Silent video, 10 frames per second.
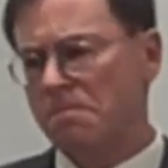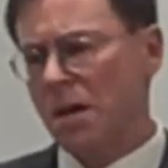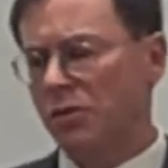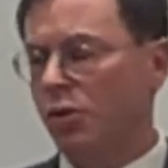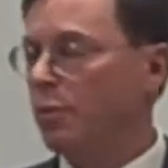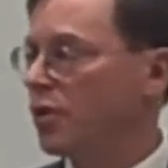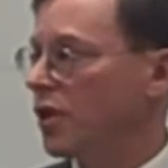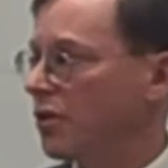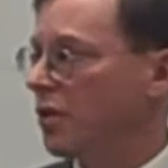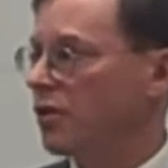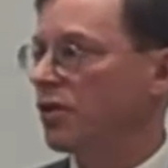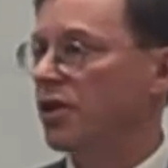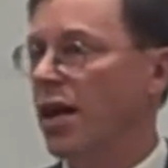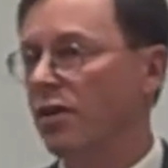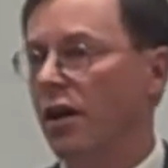Now 2% doesn't
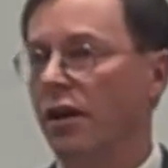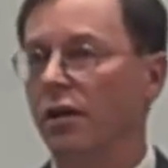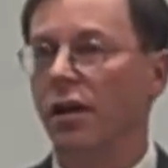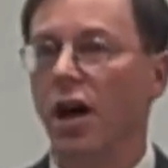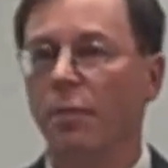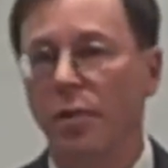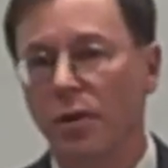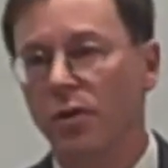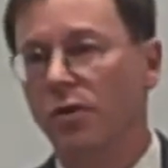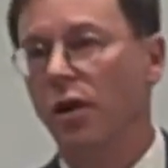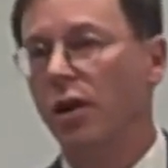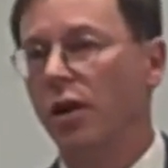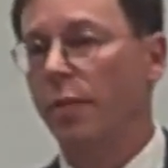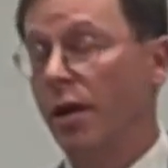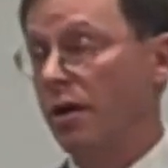sound like a lot, but you're
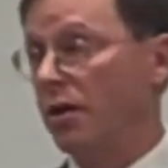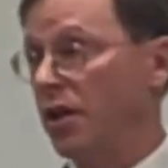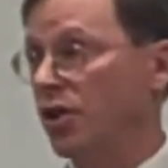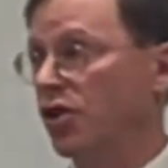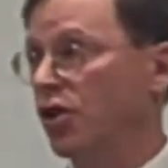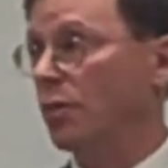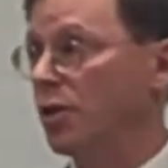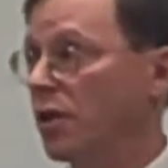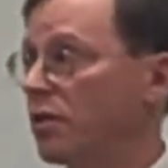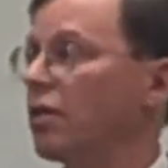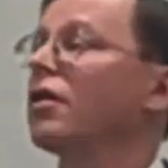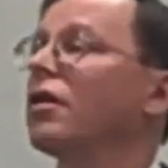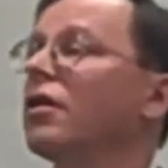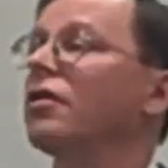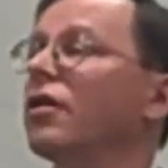talking about a niche subject,
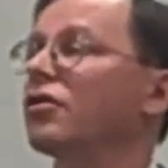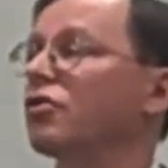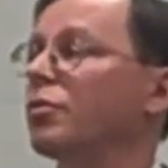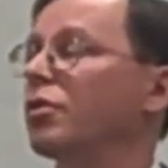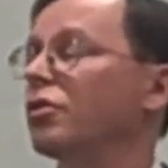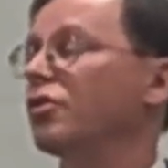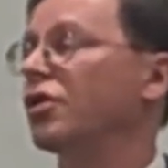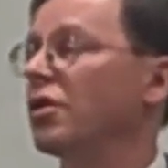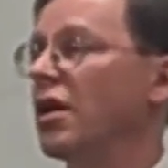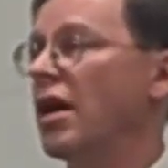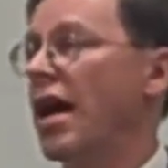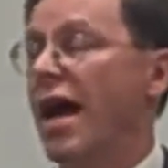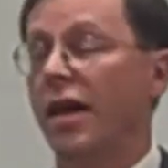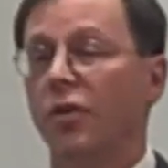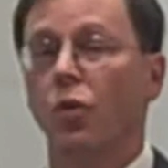industrial pollution,
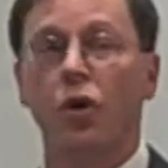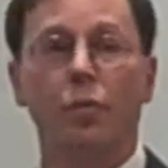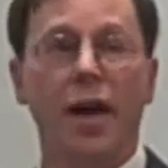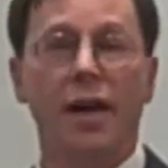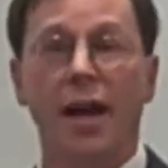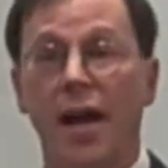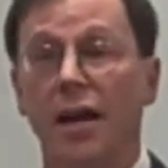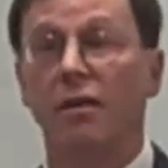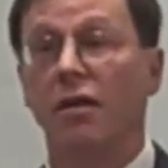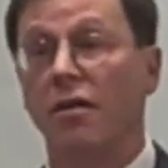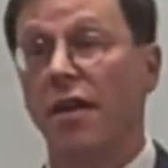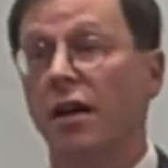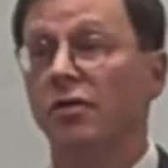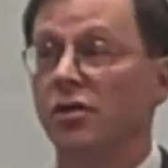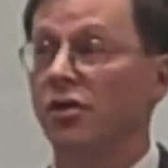and the World Bank had
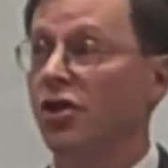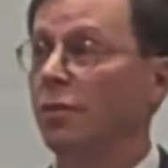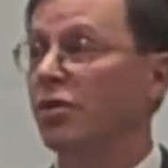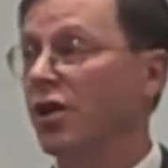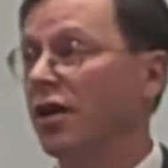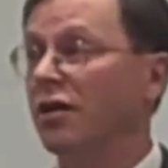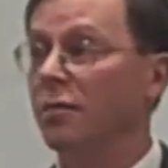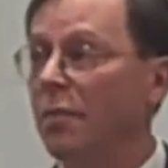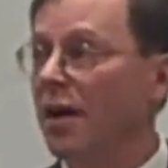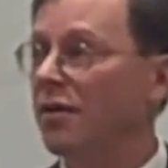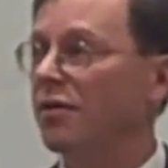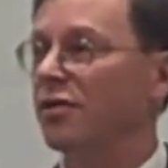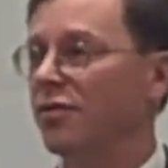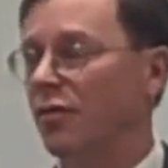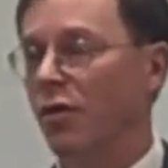1,000 sub-site
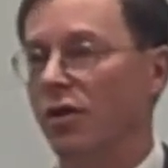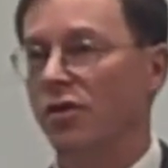competitors for us.